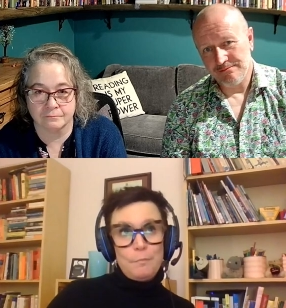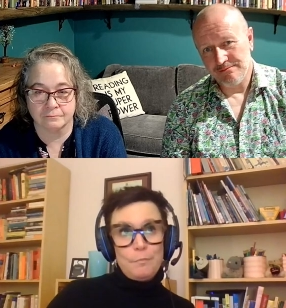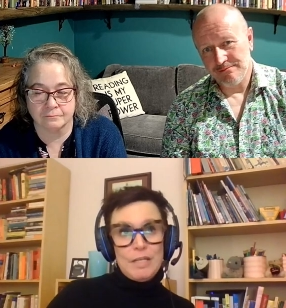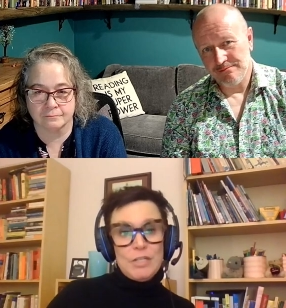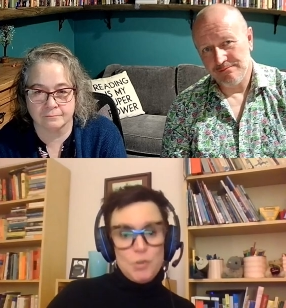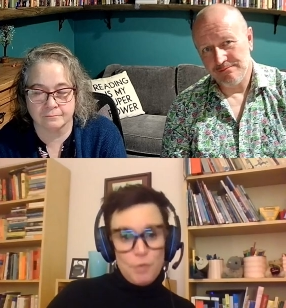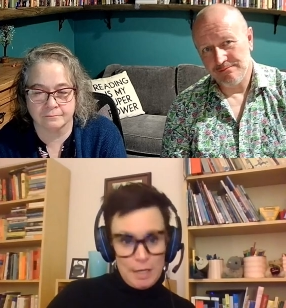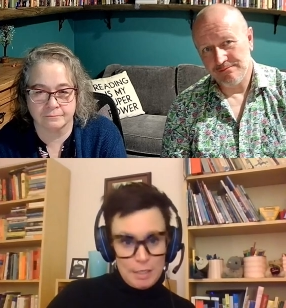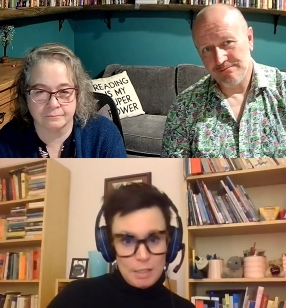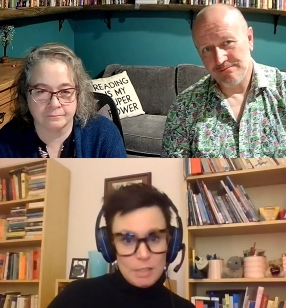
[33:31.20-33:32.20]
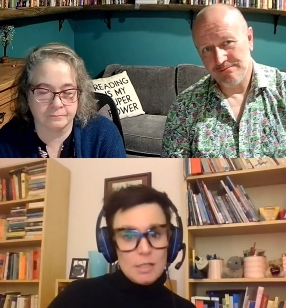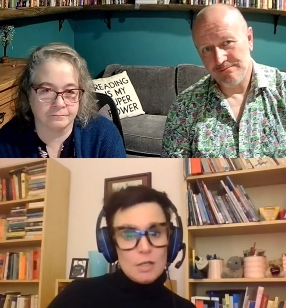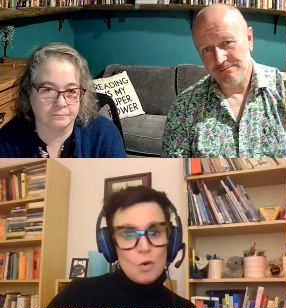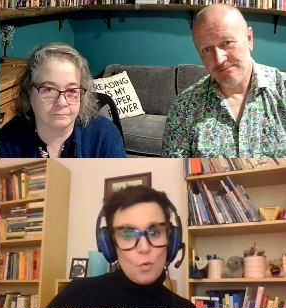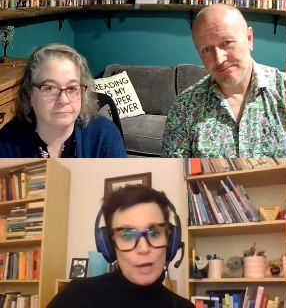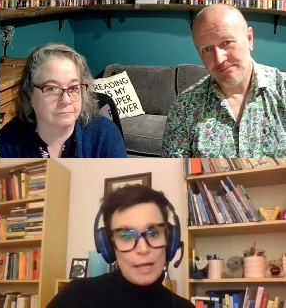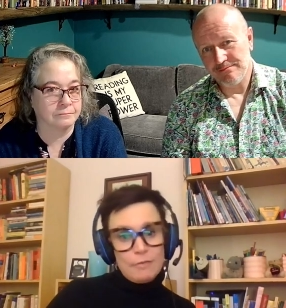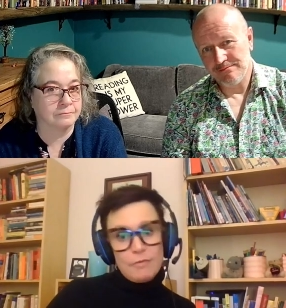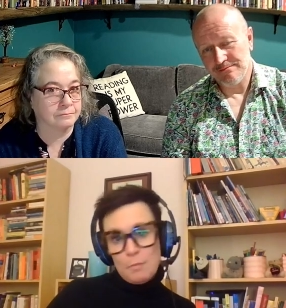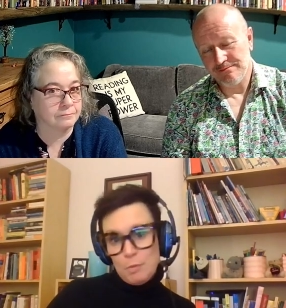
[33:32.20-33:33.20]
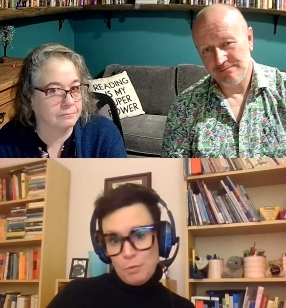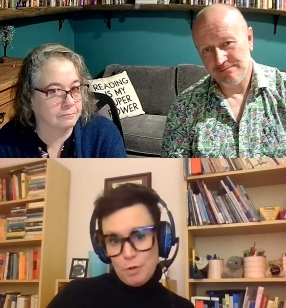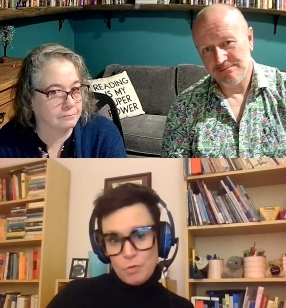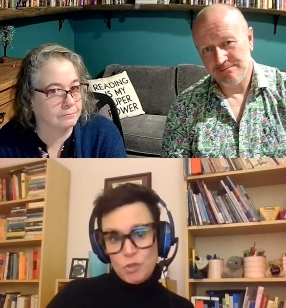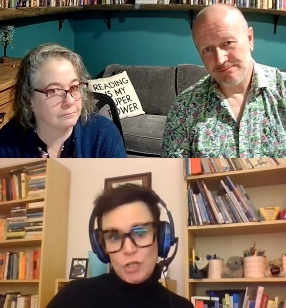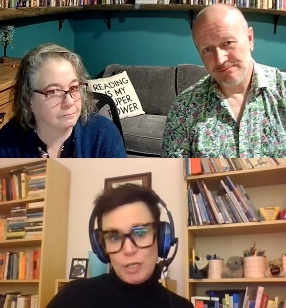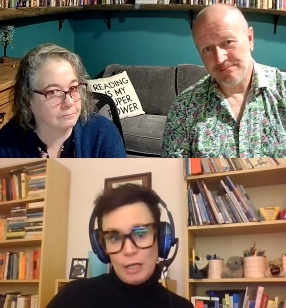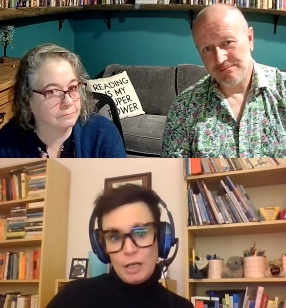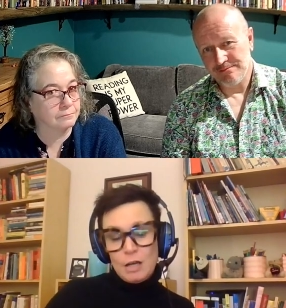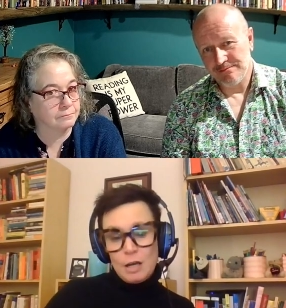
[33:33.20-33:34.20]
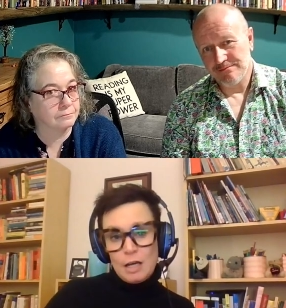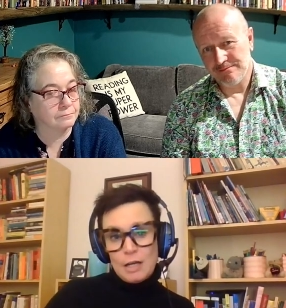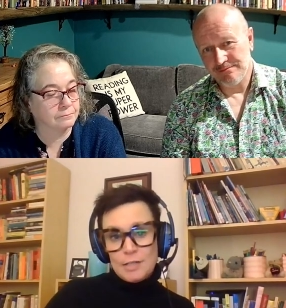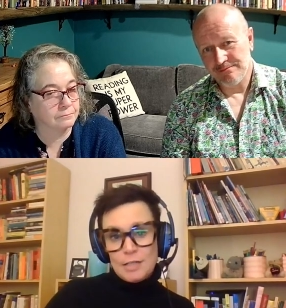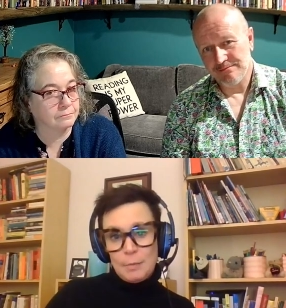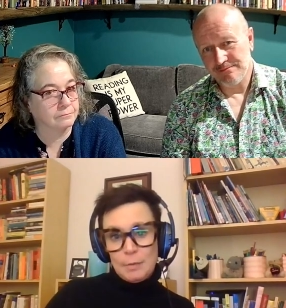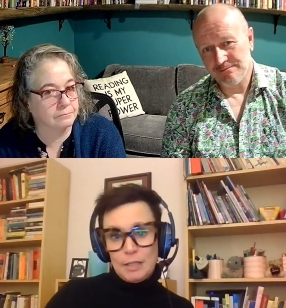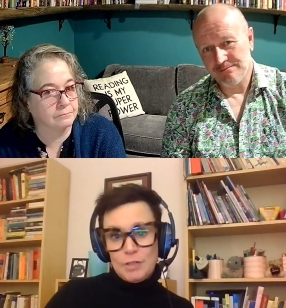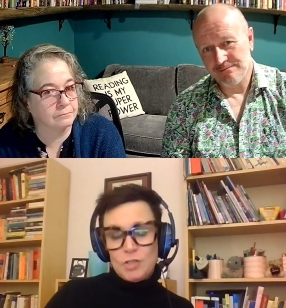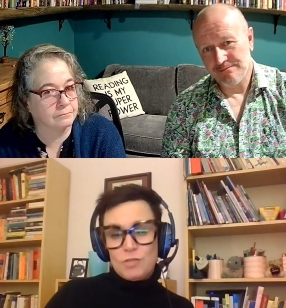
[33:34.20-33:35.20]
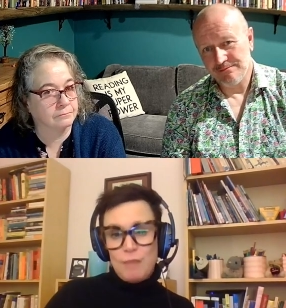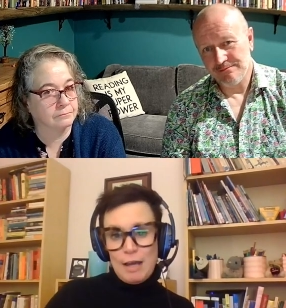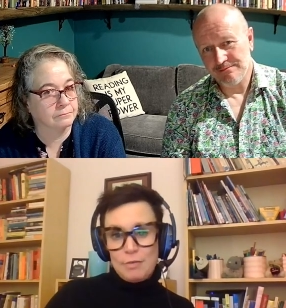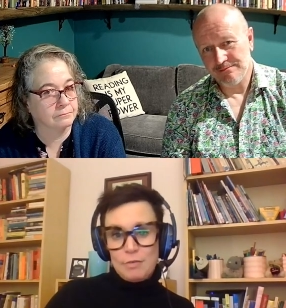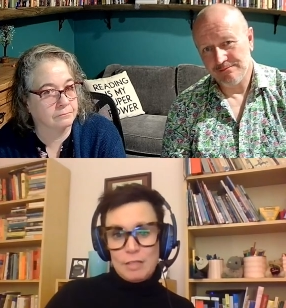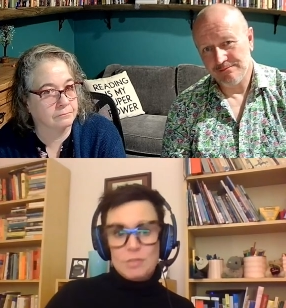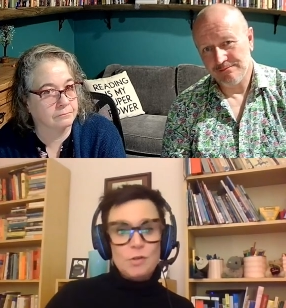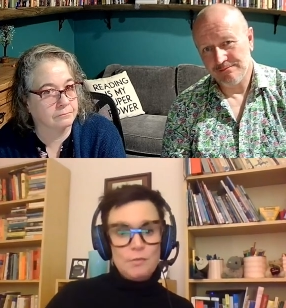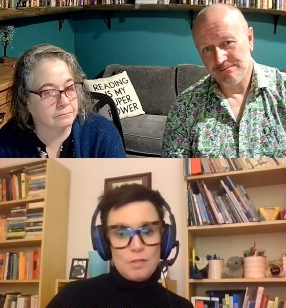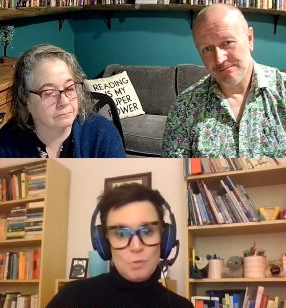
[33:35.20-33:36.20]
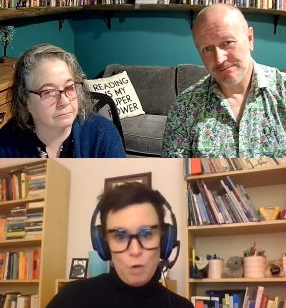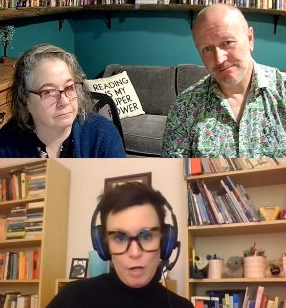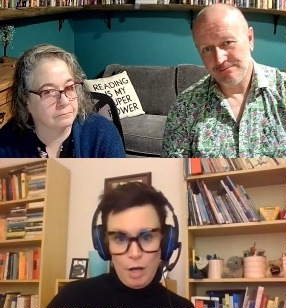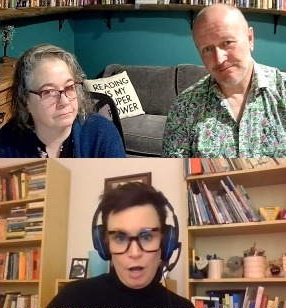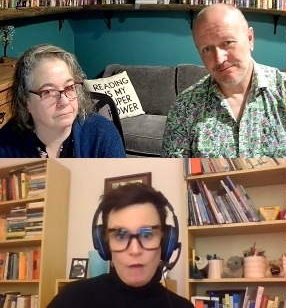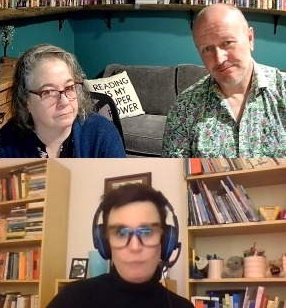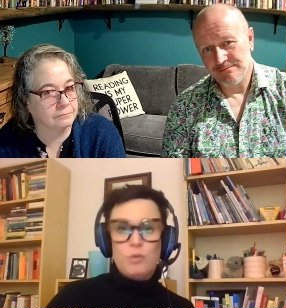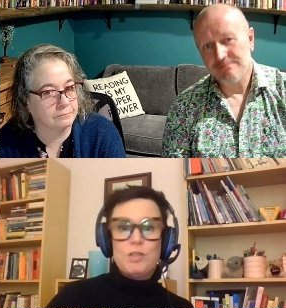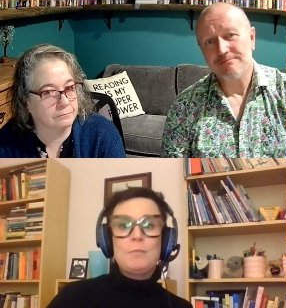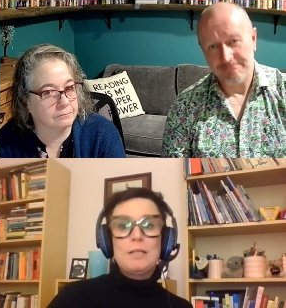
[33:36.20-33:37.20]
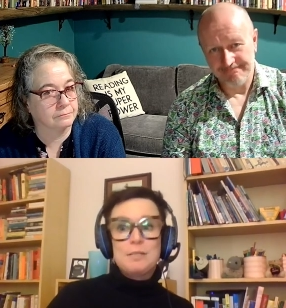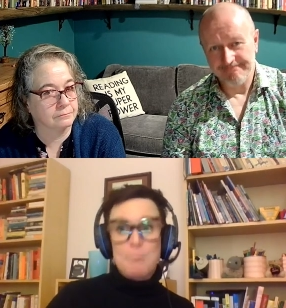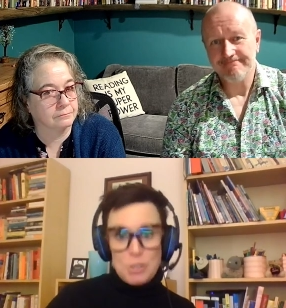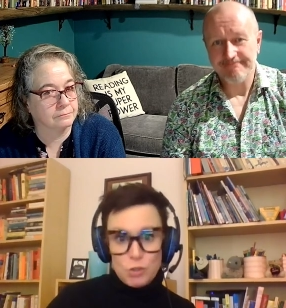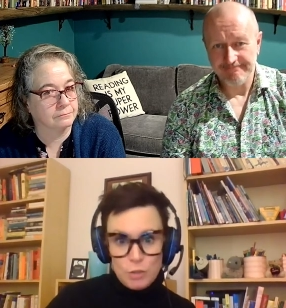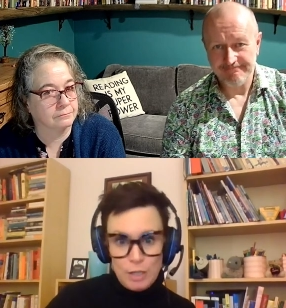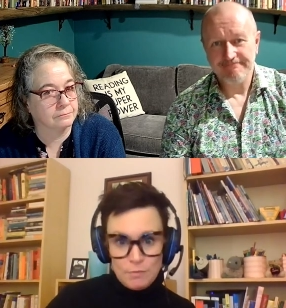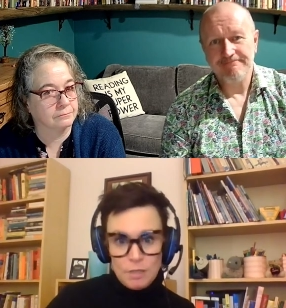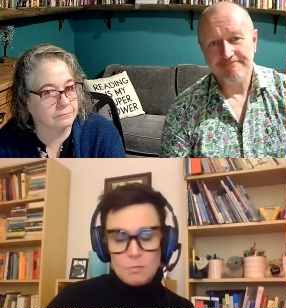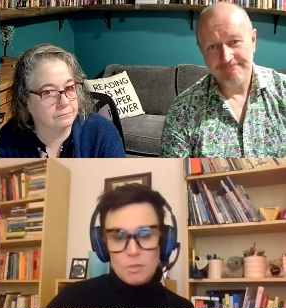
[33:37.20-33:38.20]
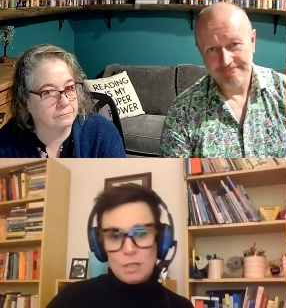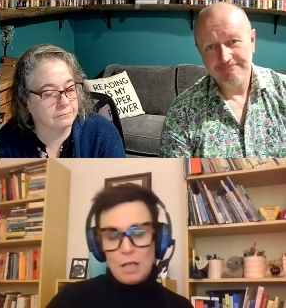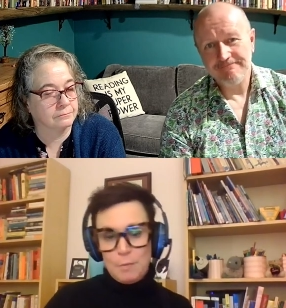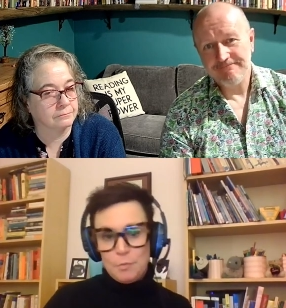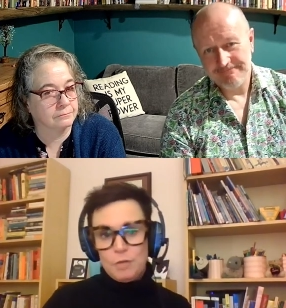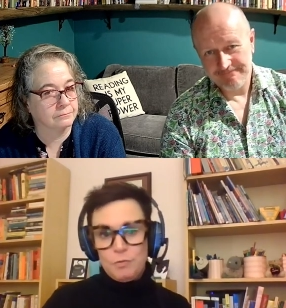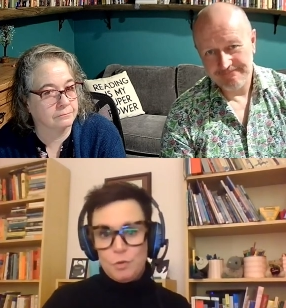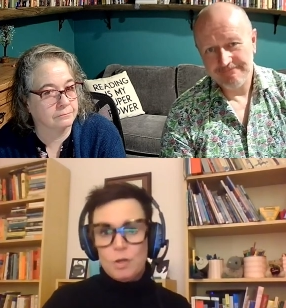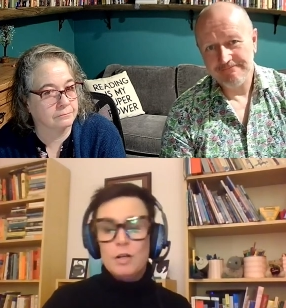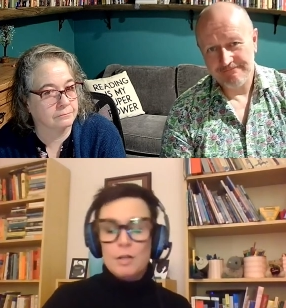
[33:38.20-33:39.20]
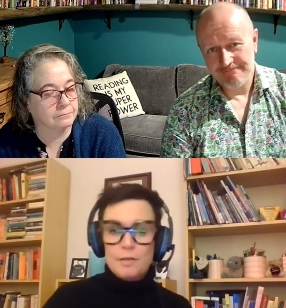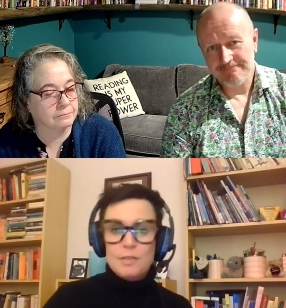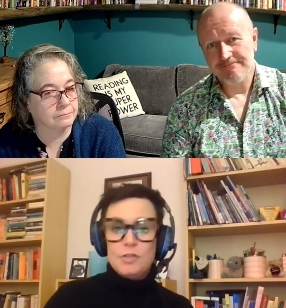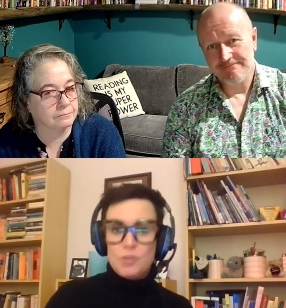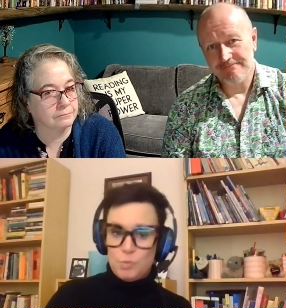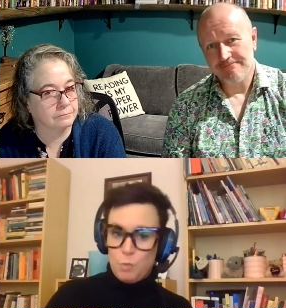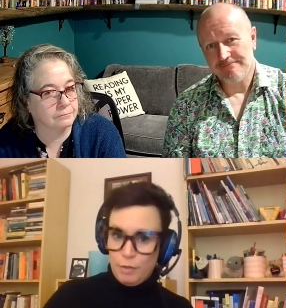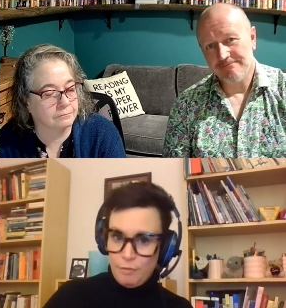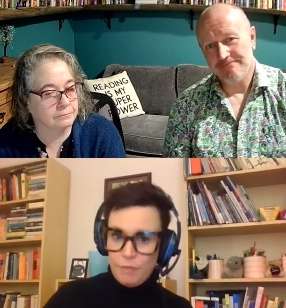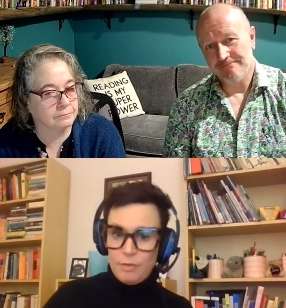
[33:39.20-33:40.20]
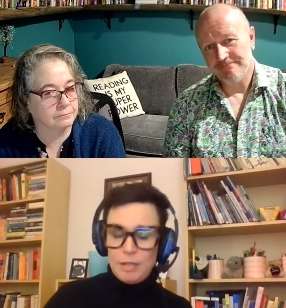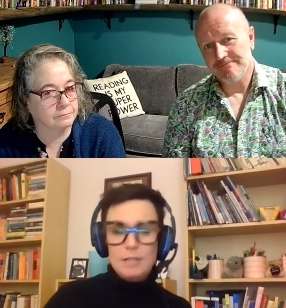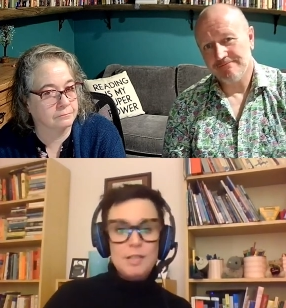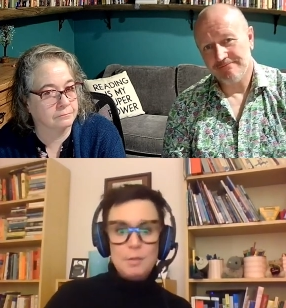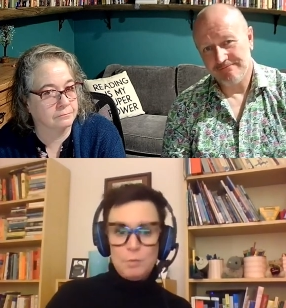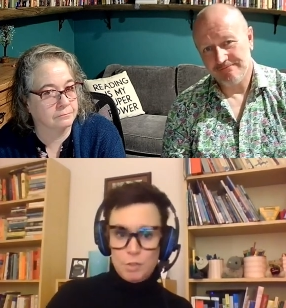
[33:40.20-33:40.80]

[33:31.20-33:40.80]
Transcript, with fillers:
Speaker 1: integrated way of them approaching uh, cyber legends rather than sort of as a one off or something special you have to come to the library for. This is just one of our things that we're